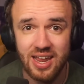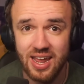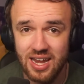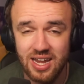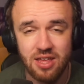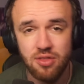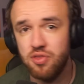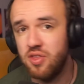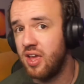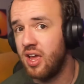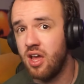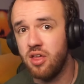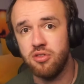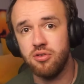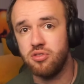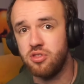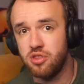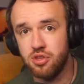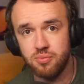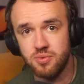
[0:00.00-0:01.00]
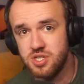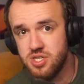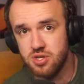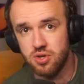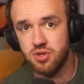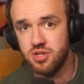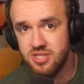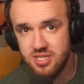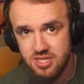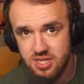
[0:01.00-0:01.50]
anything other than the
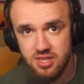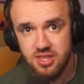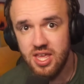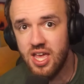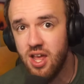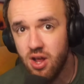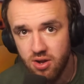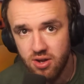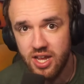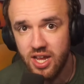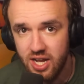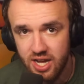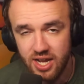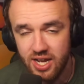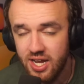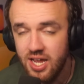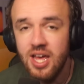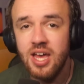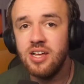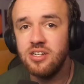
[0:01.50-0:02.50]
results that they are getting